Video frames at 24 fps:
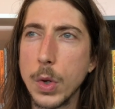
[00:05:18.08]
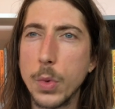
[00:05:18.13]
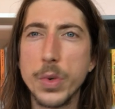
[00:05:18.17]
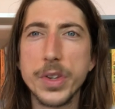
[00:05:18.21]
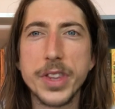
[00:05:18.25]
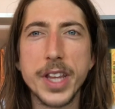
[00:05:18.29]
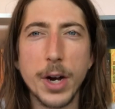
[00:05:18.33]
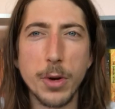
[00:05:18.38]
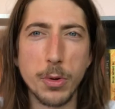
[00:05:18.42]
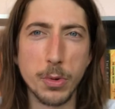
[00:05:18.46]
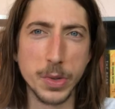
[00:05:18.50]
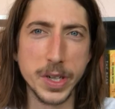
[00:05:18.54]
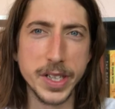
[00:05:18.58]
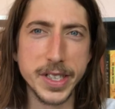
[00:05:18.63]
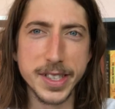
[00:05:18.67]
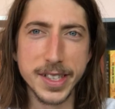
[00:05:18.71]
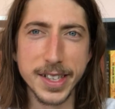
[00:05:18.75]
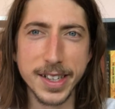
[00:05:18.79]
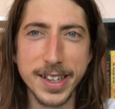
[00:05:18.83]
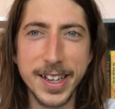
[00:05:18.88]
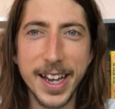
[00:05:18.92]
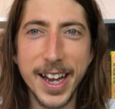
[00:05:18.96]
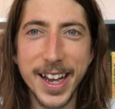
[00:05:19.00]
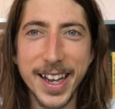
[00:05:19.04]
without
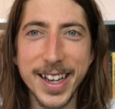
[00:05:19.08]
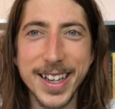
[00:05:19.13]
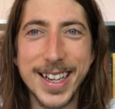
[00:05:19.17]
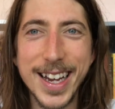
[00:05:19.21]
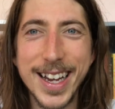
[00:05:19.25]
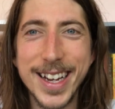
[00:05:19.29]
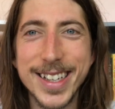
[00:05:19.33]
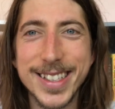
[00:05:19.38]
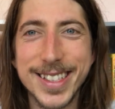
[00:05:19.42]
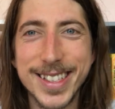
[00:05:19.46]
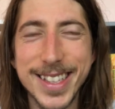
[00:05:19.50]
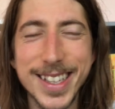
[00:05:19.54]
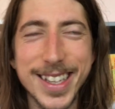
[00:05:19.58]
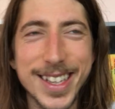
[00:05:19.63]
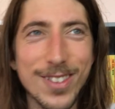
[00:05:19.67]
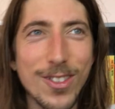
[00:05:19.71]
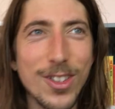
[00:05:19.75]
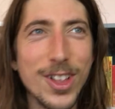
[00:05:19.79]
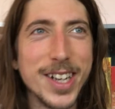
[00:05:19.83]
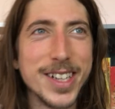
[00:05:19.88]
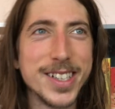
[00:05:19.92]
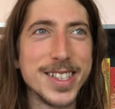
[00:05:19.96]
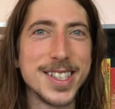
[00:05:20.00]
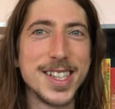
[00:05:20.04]
reason, I guess.
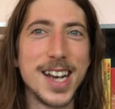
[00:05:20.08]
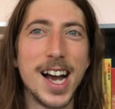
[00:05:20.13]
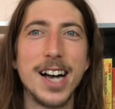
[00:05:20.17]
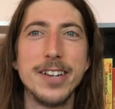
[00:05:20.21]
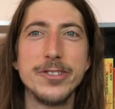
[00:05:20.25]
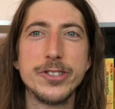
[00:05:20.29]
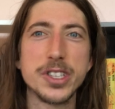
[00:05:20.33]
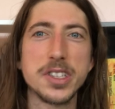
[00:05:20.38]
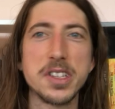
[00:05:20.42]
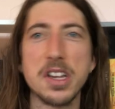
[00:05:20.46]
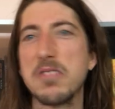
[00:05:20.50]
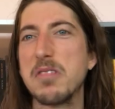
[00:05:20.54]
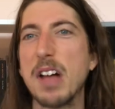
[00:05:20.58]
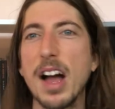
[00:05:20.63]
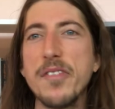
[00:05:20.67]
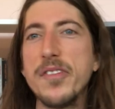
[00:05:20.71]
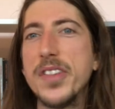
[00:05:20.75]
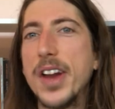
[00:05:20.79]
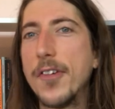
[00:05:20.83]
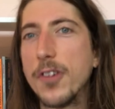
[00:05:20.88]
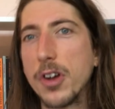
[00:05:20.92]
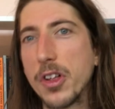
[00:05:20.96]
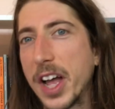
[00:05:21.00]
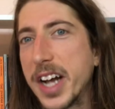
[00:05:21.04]
It's not just like, I've
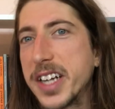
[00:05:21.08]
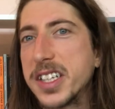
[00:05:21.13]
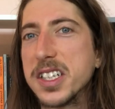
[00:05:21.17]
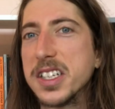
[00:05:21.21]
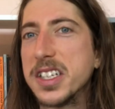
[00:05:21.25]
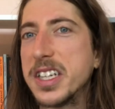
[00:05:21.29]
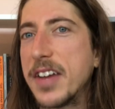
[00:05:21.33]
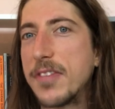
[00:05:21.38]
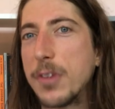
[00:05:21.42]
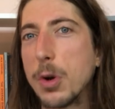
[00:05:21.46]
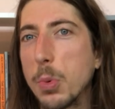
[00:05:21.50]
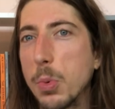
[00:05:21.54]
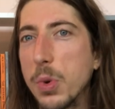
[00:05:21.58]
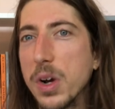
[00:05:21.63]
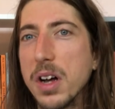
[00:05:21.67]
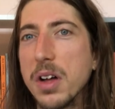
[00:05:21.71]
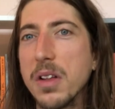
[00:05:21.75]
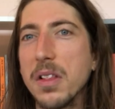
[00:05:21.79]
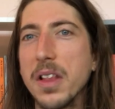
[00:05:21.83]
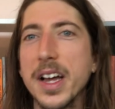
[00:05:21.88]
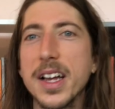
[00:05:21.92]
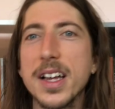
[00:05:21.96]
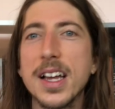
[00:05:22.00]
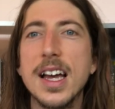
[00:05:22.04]
never liked it, never
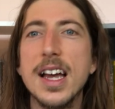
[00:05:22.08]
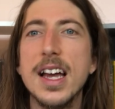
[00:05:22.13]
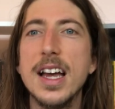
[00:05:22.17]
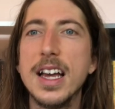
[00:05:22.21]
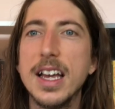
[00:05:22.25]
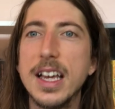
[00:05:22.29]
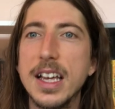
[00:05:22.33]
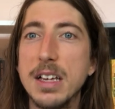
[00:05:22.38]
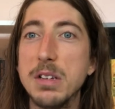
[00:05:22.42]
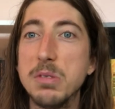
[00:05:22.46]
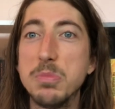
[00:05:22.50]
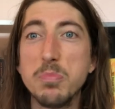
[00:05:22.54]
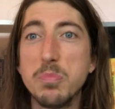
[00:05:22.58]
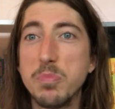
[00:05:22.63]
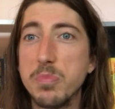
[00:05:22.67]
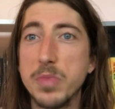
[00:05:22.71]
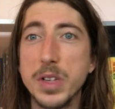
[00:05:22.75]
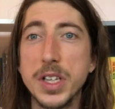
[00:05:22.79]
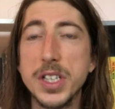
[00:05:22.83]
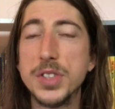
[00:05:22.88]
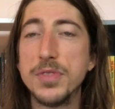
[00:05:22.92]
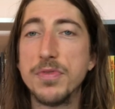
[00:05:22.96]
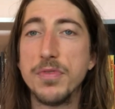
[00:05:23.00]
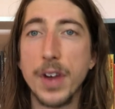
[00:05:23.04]
will. Like,
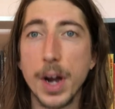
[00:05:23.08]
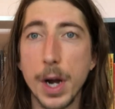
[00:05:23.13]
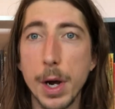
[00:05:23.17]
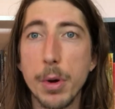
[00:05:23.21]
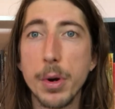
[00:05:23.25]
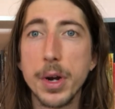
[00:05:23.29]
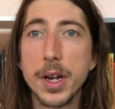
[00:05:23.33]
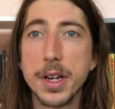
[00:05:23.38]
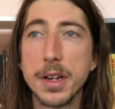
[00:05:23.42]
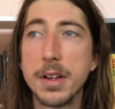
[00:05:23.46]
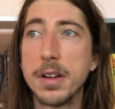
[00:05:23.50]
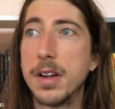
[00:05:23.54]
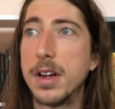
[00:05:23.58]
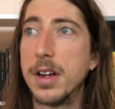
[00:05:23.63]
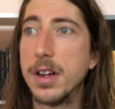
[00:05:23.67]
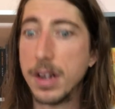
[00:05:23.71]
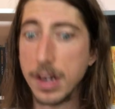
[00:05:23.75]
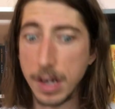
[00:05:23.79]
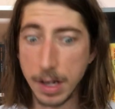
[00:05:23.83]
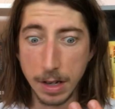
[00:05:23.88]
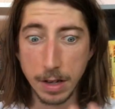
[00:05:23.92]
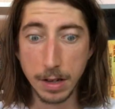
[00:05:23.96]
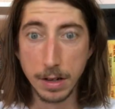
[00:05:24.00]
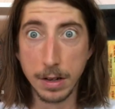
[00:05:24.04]
he's very,
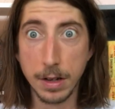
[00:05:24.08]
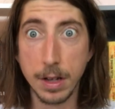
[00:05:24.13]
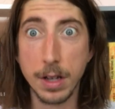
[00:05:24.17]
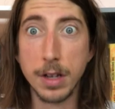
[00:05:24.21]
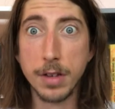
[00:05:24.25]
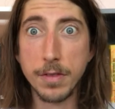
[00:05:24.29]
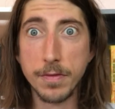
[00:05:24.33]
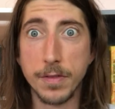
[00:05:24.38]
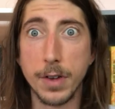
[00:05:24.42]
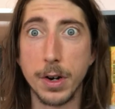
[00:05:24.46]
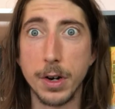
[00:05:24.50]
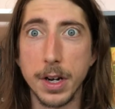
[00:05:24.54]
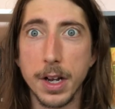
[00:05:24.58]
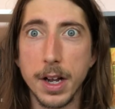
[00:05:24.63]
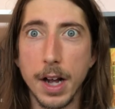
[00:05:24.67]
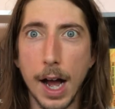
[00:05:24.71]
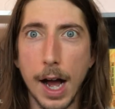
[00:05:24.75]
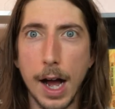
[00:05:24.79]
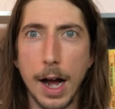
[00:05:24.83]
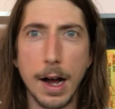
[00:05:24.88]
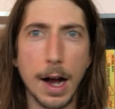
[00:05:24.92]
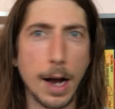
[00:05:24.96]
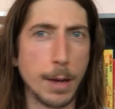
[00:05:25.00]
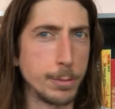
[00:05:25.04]
very
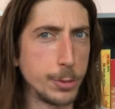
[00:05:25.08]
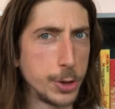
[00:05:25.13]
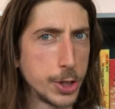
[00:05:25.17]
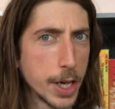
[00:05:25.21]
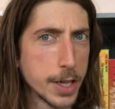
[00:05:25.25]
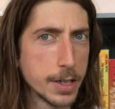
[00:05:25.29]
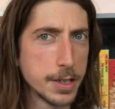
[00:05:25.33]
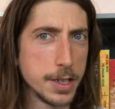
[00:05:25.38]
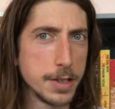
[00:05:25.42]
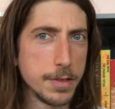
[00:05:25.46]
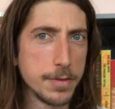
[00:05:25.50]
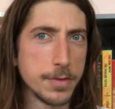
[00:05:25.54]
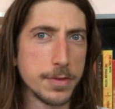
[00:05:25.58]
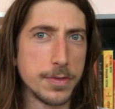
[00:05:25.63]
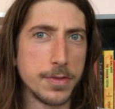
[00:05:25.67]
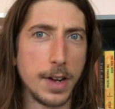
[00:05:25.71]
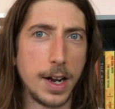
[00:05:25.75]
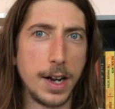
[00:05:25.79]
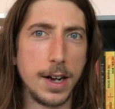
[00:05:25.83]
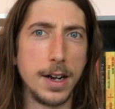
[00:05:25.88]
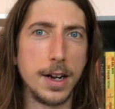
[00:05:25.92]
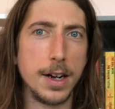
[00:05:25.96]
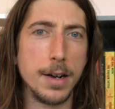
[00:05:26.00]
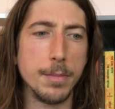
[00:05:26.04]
objective.
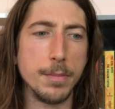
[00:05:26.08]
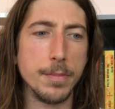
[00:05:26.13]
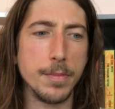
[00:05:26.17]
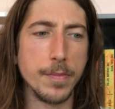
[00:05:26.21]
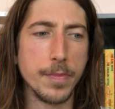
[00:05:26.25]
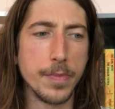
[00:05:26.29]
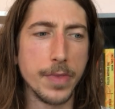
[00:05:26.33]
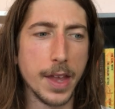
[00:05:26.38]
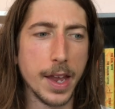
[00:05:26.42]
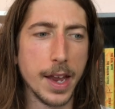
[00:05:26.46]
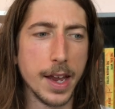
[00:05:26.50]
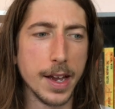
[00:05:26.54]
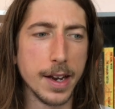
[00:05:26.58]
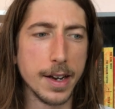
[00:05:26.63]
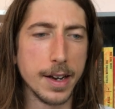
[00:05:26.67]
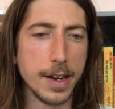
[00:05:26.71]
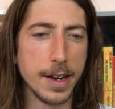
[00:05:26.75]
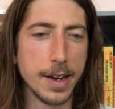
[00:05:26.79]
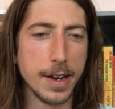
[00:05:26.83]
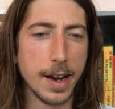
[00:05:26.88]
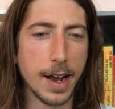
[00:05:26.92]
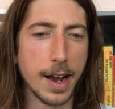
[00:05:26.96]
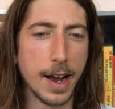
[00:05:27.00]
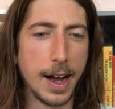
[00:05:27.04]

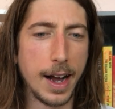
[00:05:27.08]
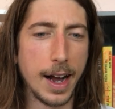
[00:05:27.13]
And